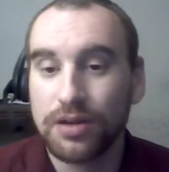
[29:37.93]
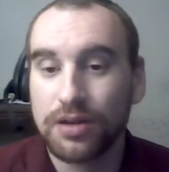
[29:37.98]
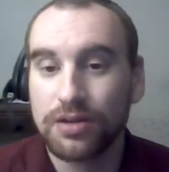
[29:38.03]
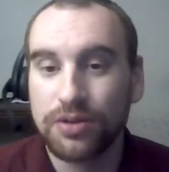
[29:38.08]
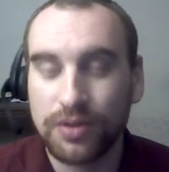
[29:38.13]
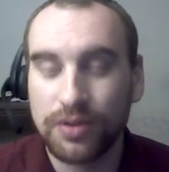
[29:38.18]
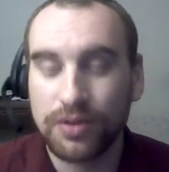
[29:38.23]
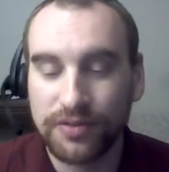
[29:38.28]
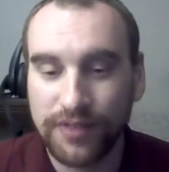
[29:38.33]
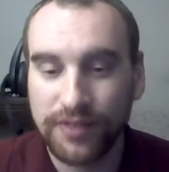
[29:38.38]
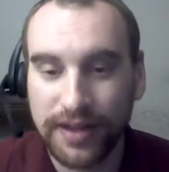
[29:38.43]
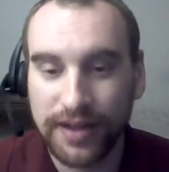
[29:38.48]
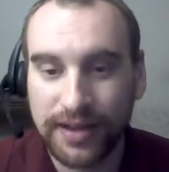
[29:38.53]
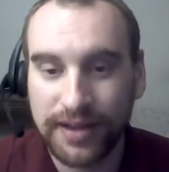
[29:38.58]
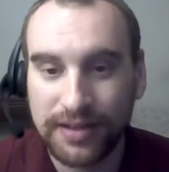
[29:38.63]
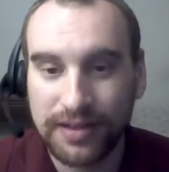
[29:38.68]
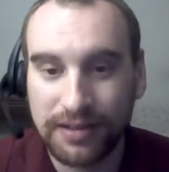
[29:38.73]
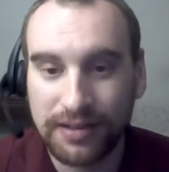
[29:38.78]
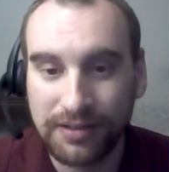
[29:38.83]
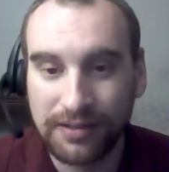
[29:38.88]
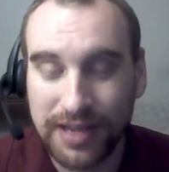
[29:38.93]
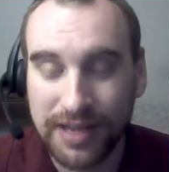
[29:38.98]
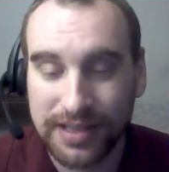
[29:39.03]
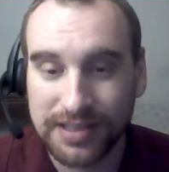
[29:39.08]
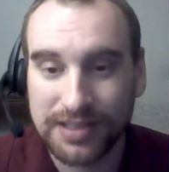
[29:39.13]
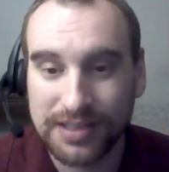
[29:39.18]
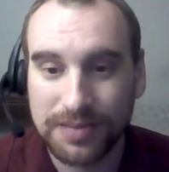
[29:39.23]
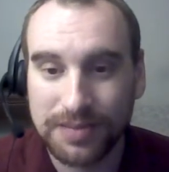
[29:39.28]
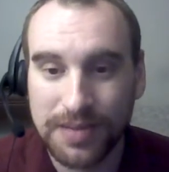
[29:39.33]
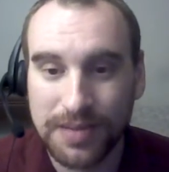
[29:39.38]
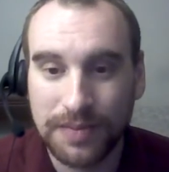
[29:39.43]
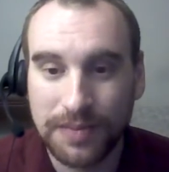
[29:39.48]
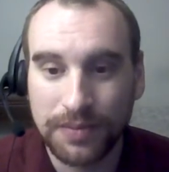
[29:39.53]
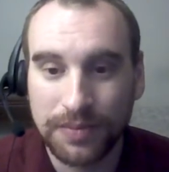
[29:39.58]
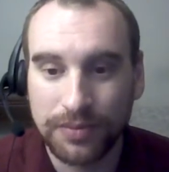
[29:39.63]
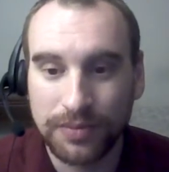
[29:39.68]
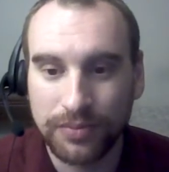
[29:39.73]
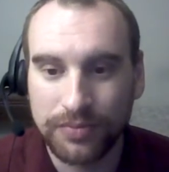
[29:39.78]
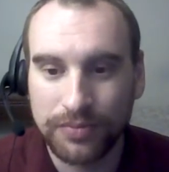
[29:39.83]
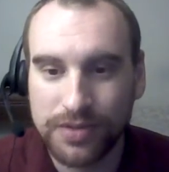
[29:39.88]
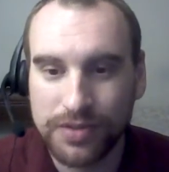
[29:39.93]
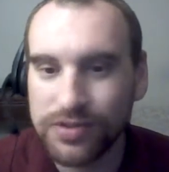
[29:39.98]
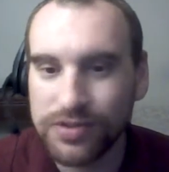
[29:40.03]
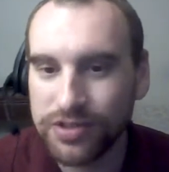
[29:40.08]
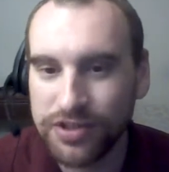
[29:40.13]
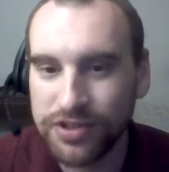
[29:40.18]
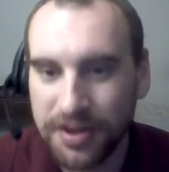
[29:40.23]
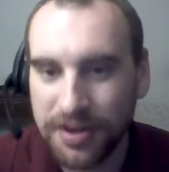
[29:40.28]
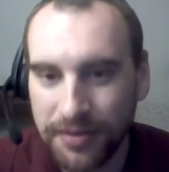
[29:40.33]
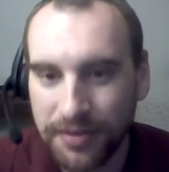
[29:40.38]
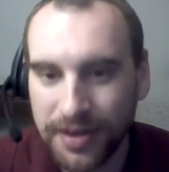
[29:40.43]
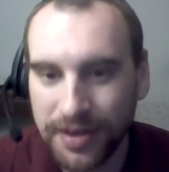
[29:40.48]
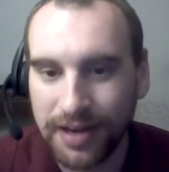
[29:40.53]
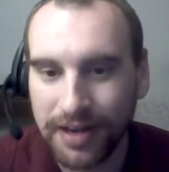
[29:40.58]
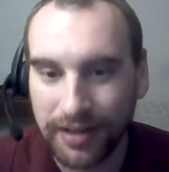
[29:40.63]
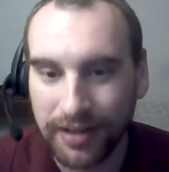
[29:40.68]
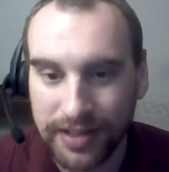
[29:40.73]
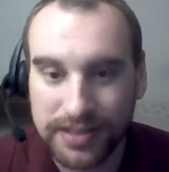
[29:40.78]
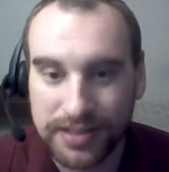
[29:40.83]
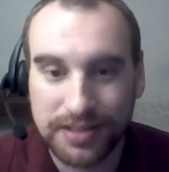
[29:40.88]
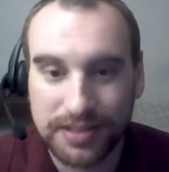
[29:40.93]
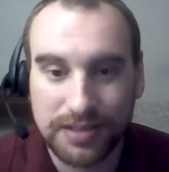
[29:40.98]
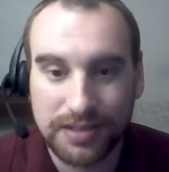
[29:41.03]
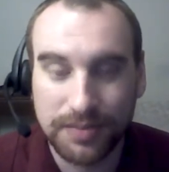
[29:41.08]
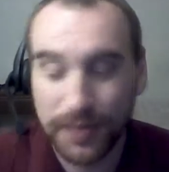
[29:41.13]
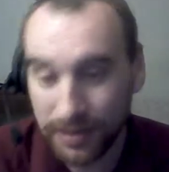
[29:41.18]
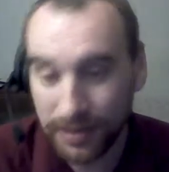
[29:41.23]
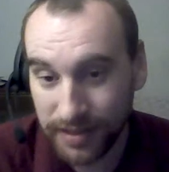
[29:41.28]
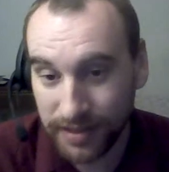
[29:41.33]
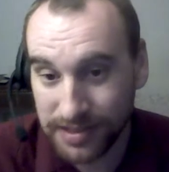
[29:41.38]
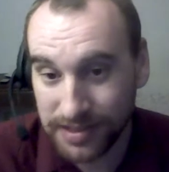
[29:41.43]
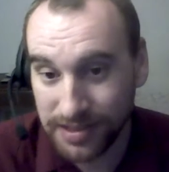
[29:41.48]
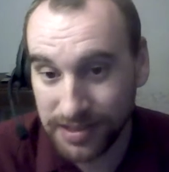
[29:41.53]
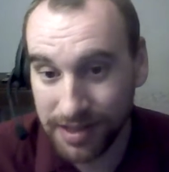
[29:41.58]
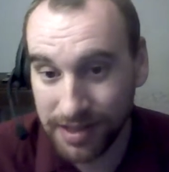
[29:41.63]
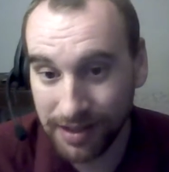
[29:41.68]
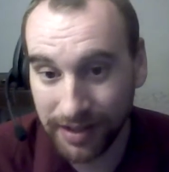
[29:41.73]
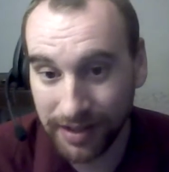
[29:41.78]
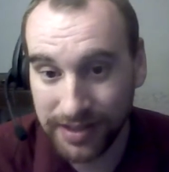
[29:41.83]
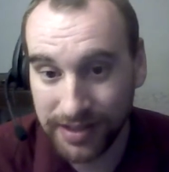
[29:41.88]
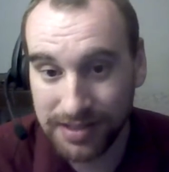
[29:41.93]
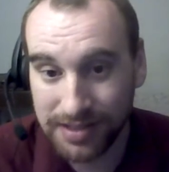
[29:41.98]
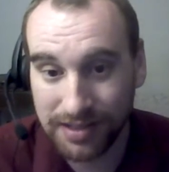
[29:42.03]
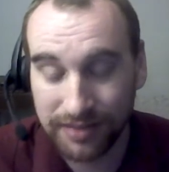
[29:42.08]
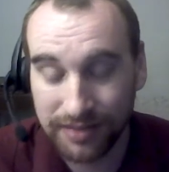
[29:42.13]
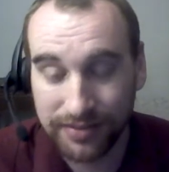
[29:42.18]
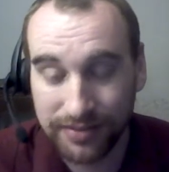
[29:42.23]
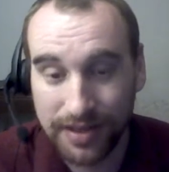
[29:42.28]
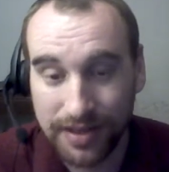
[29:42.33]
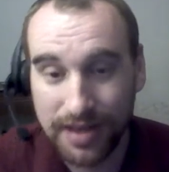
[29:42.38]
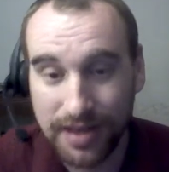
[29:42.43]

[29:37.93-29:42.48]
you can find lists, user-generated lists, but lists nonetheless, of